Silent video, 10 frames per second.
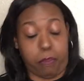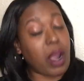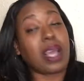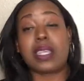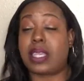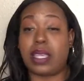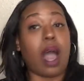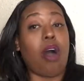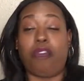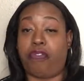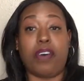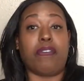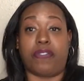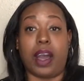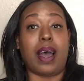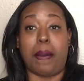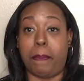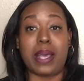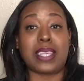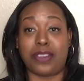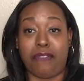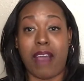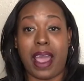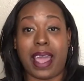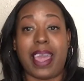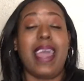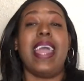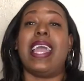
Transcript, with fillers: brakes off of uh, Mr. Ray.